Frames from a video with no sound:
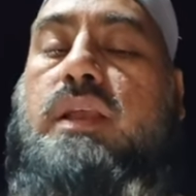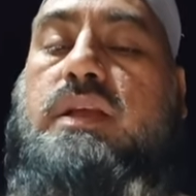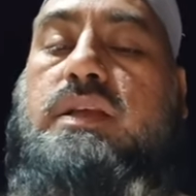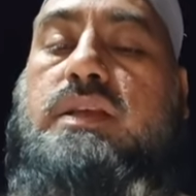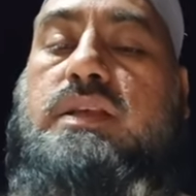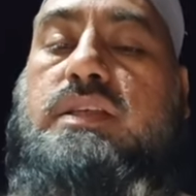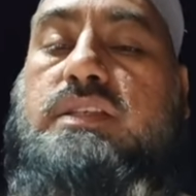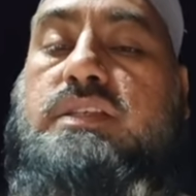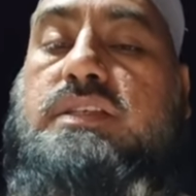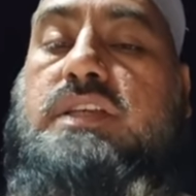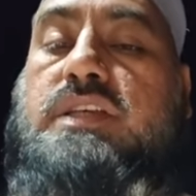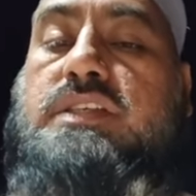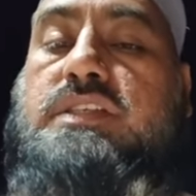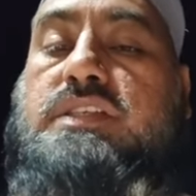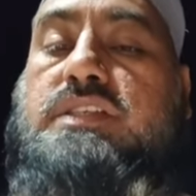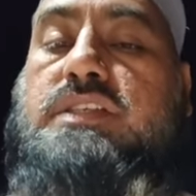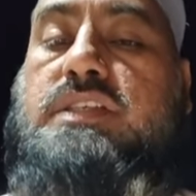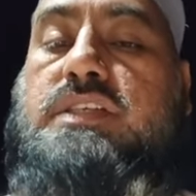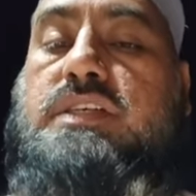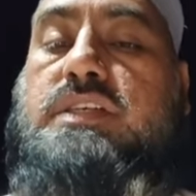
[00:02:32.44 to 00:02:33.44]

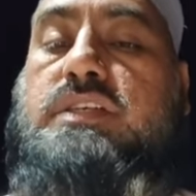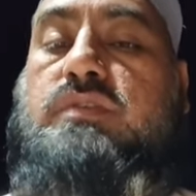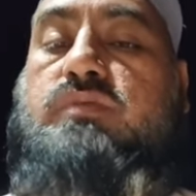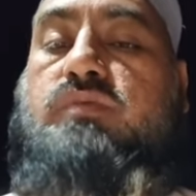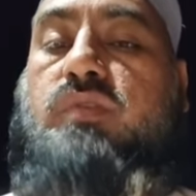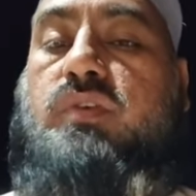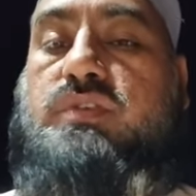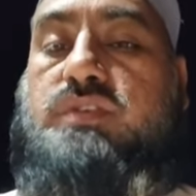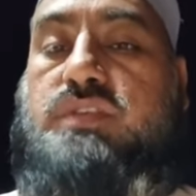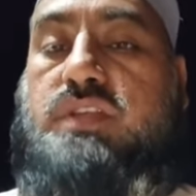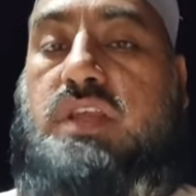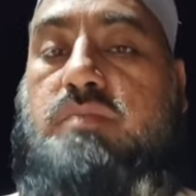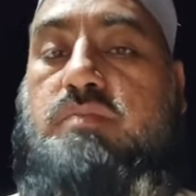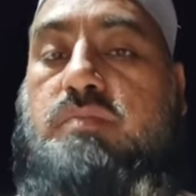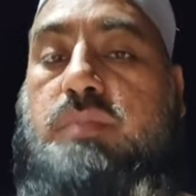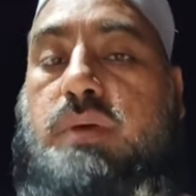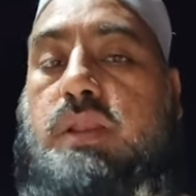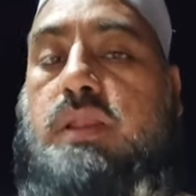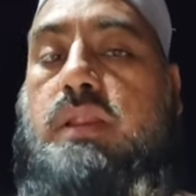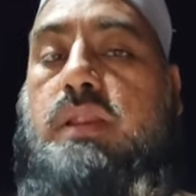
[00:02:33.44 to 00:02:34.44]
statistic is for
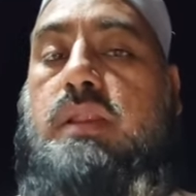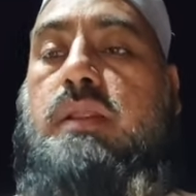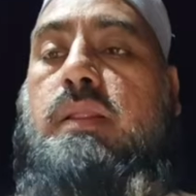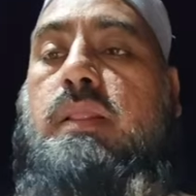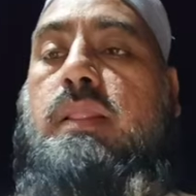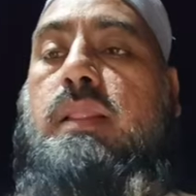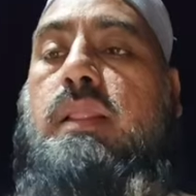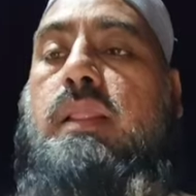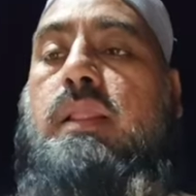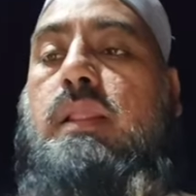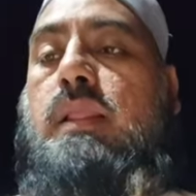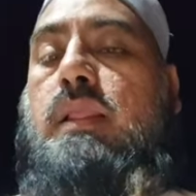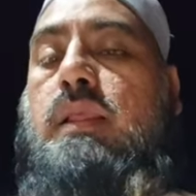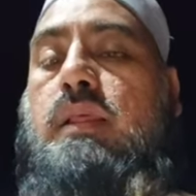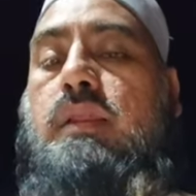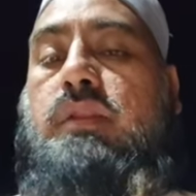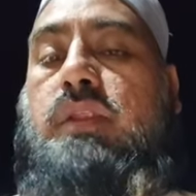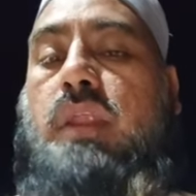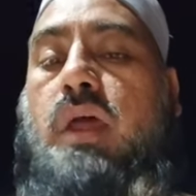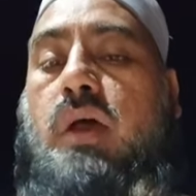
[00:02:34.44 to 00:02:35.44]
sample.
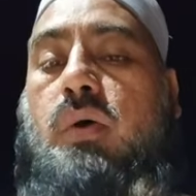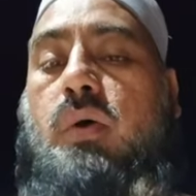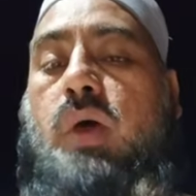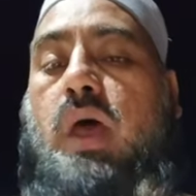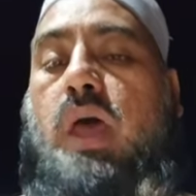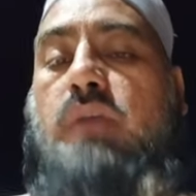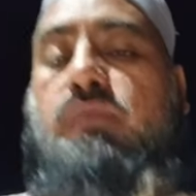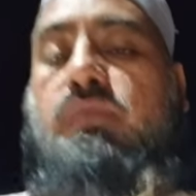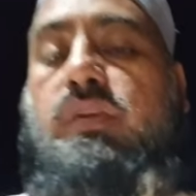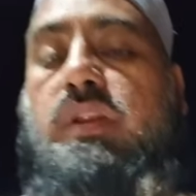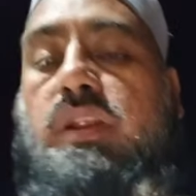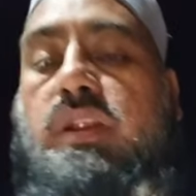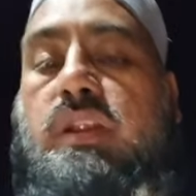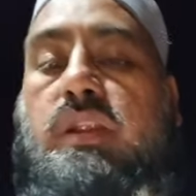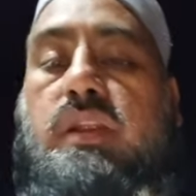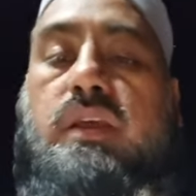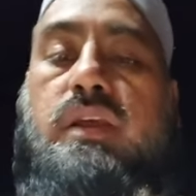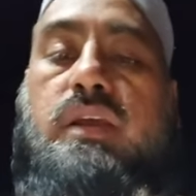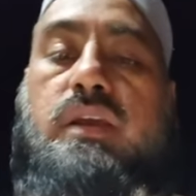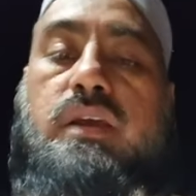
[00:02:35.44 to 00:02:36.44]
Now I will
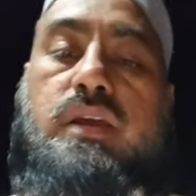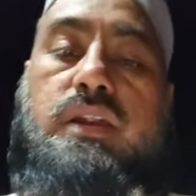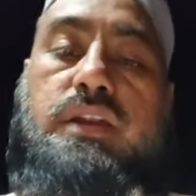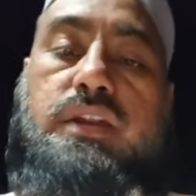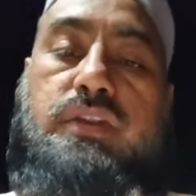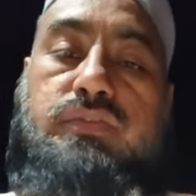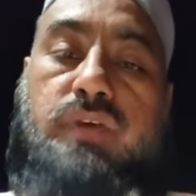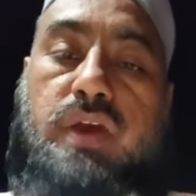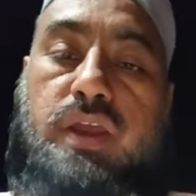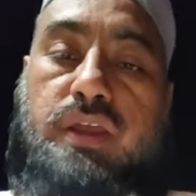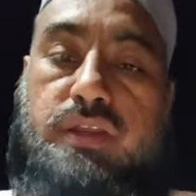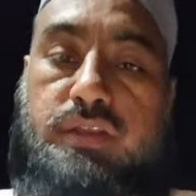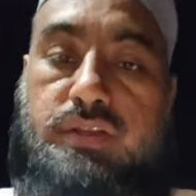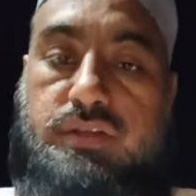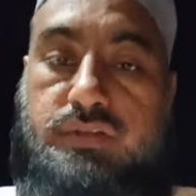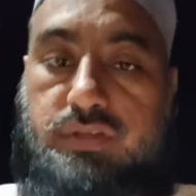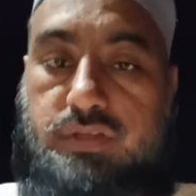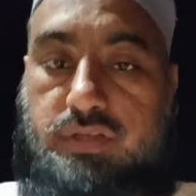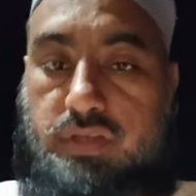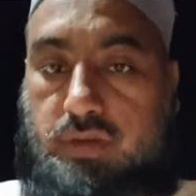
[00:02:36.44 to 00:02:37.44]
define it
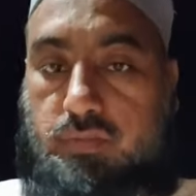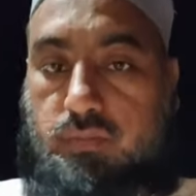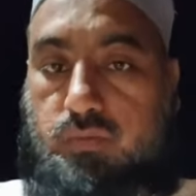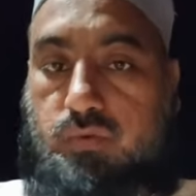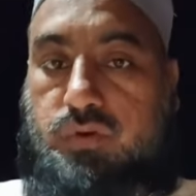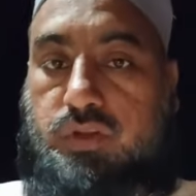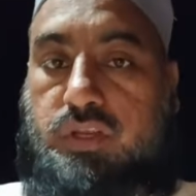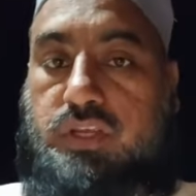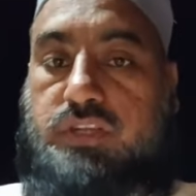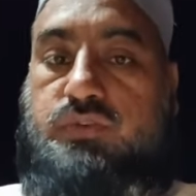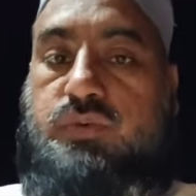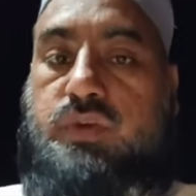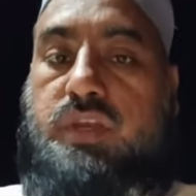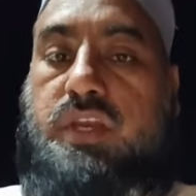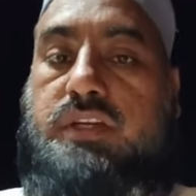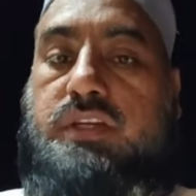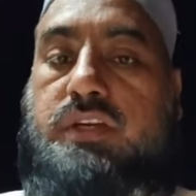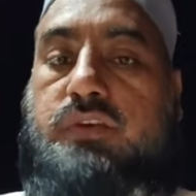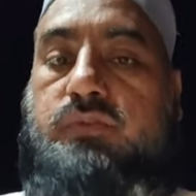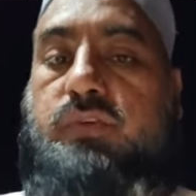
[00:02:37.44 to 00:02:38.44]
in a more
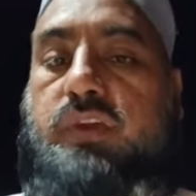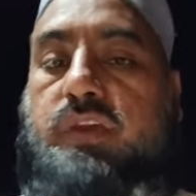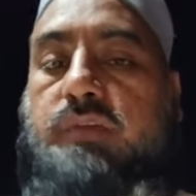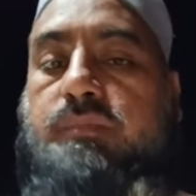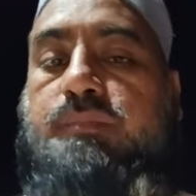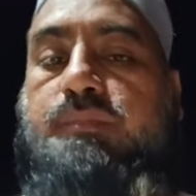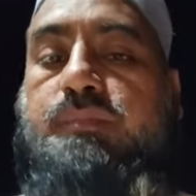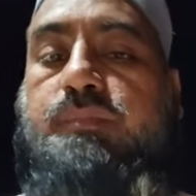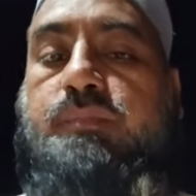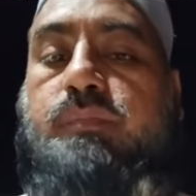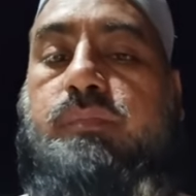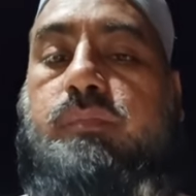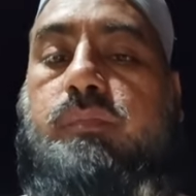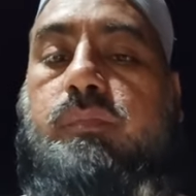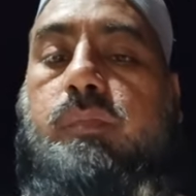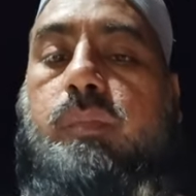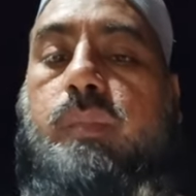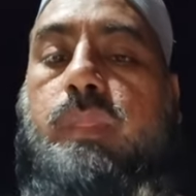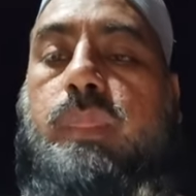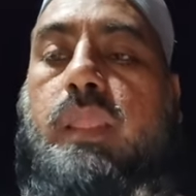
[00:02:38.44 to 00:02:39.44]
educated way.
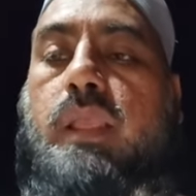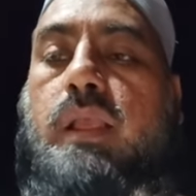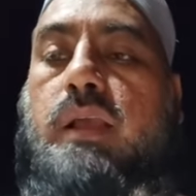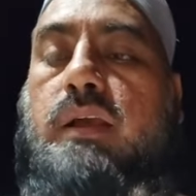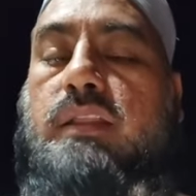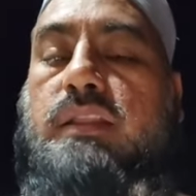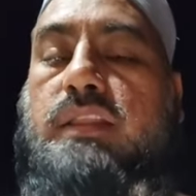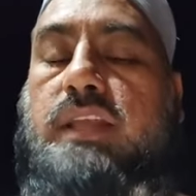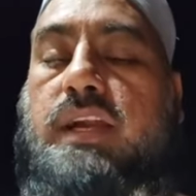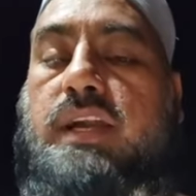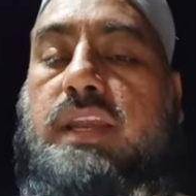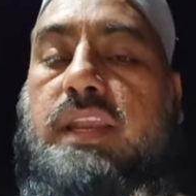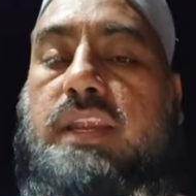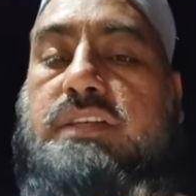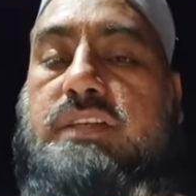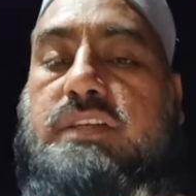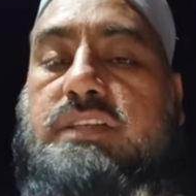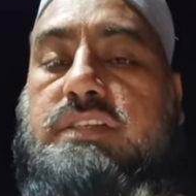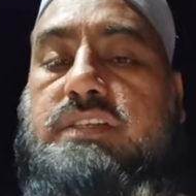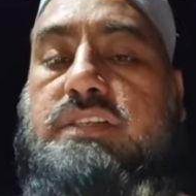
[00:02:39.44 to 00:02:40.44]
The
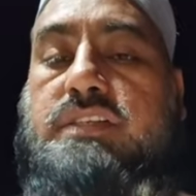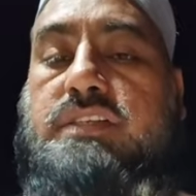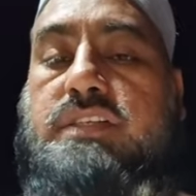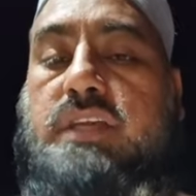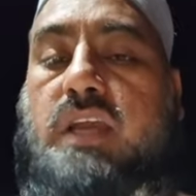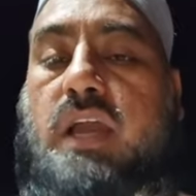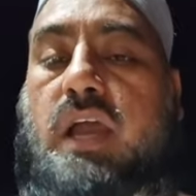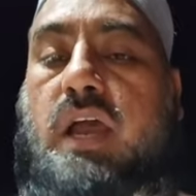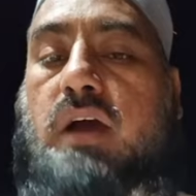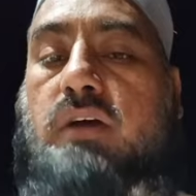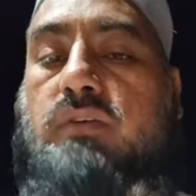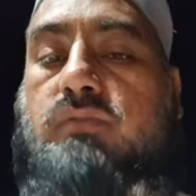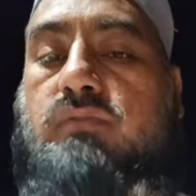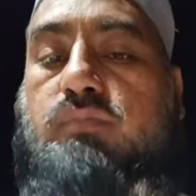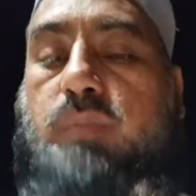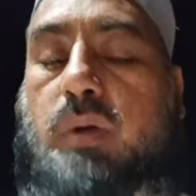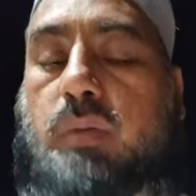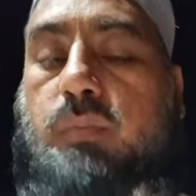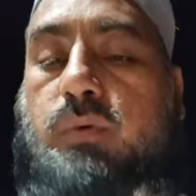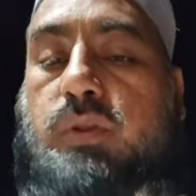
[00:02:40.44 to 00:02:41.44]
characteristic of
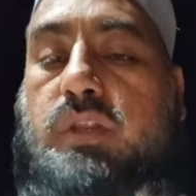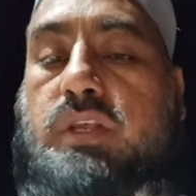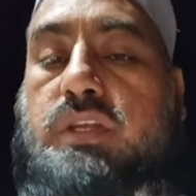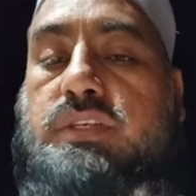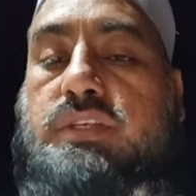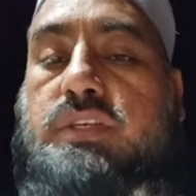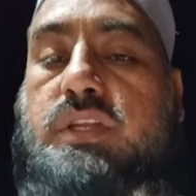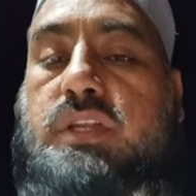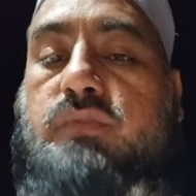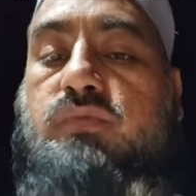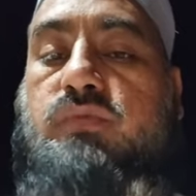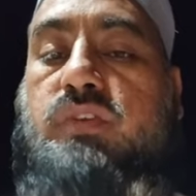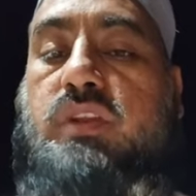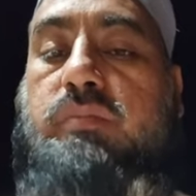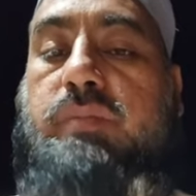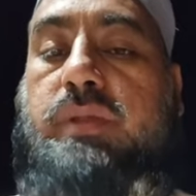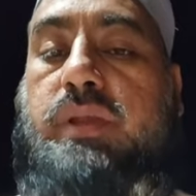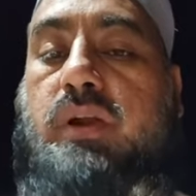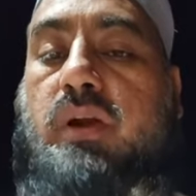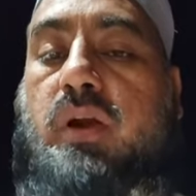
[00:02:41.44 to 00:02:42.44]
population will
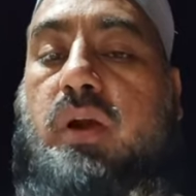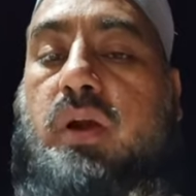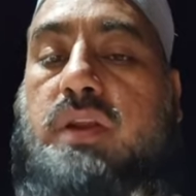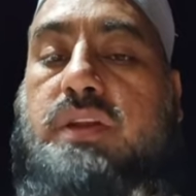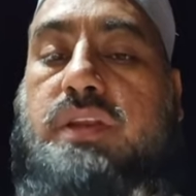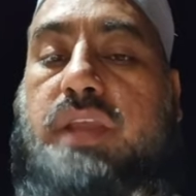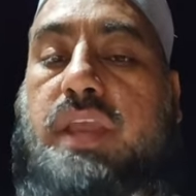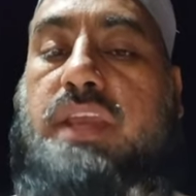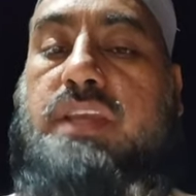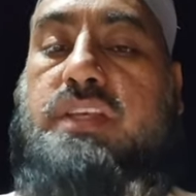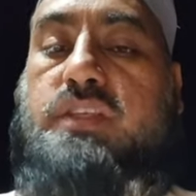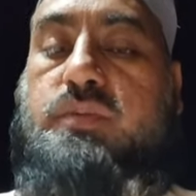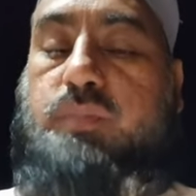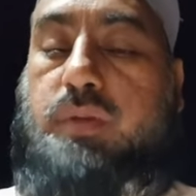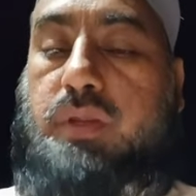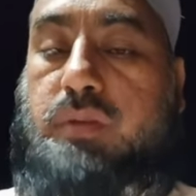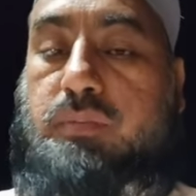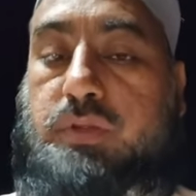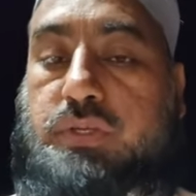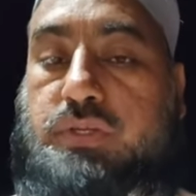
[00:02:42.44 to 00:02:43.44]
be called as
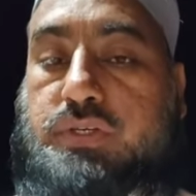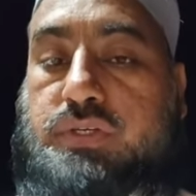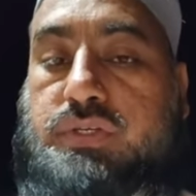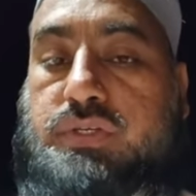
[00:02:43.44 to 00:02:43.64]
parameter.